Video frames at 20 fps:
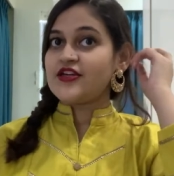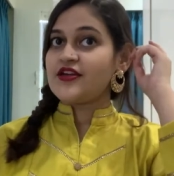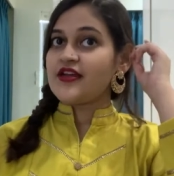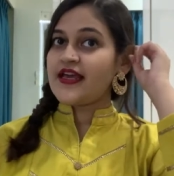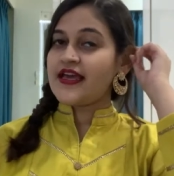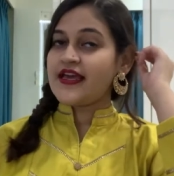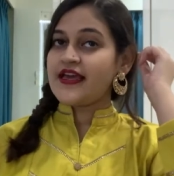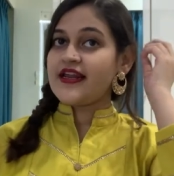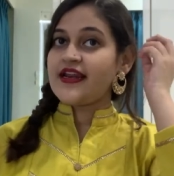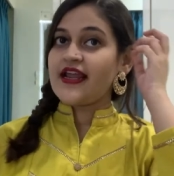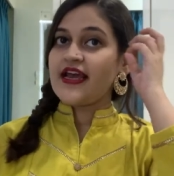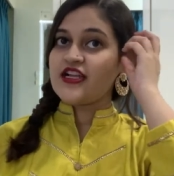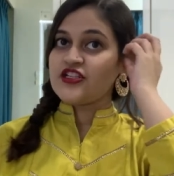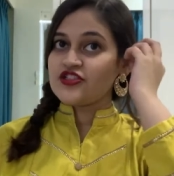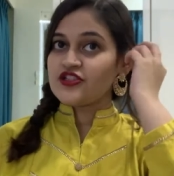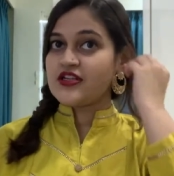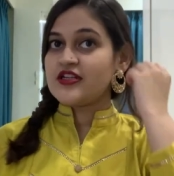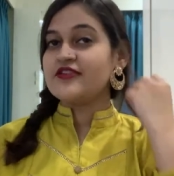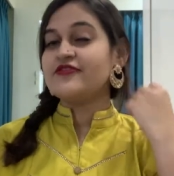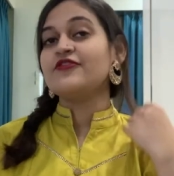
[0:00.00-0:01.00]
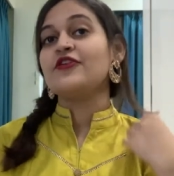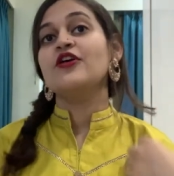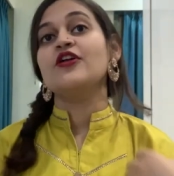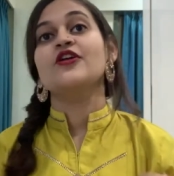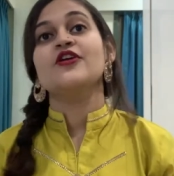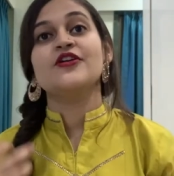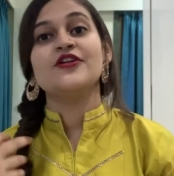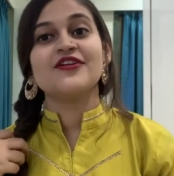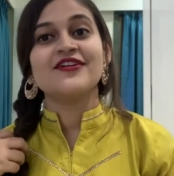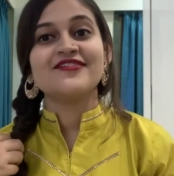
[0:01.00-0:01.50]
your hair naturally fall
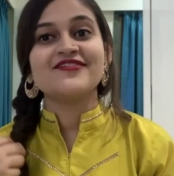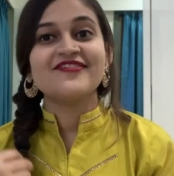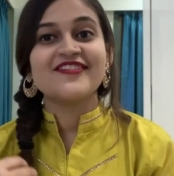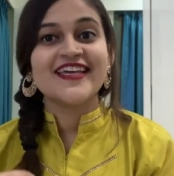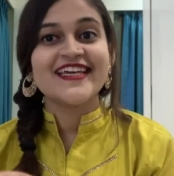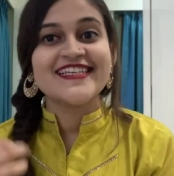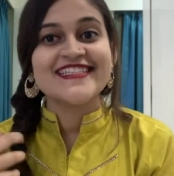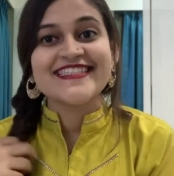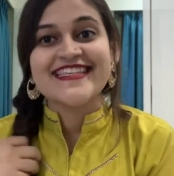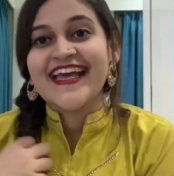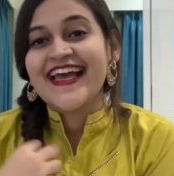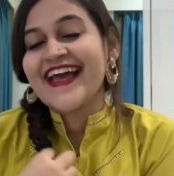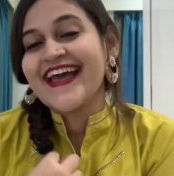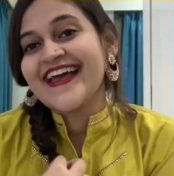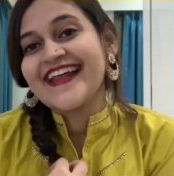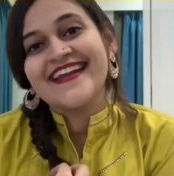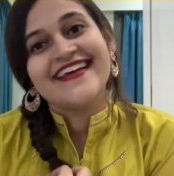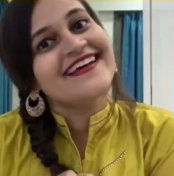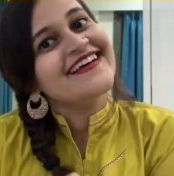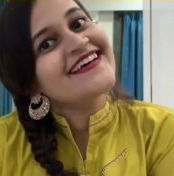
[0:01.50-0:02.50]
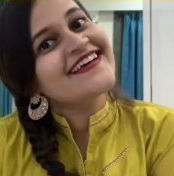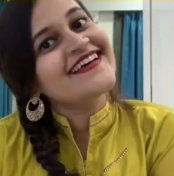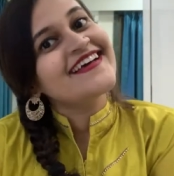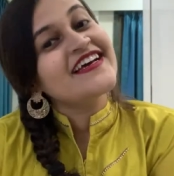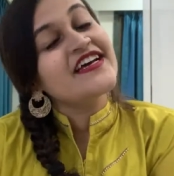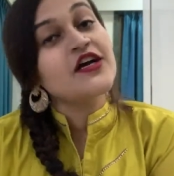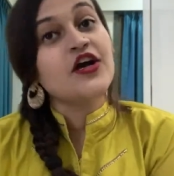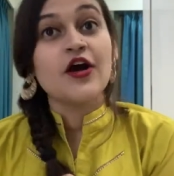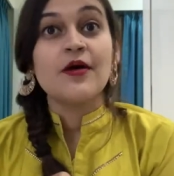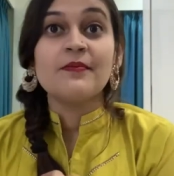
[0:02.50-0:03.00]
onto your face and
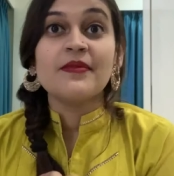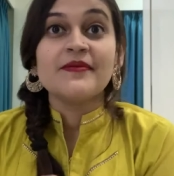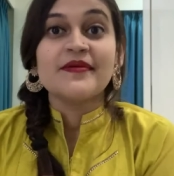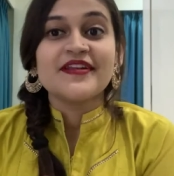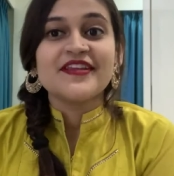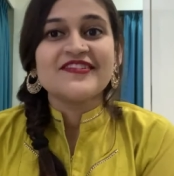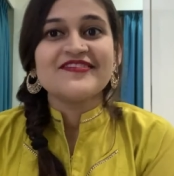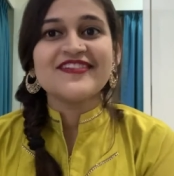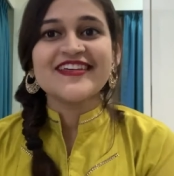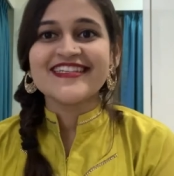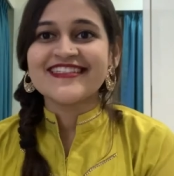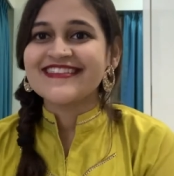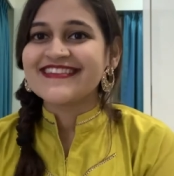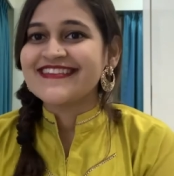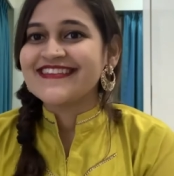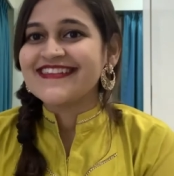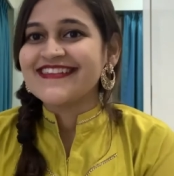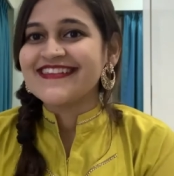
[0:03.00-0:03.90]
complement your face.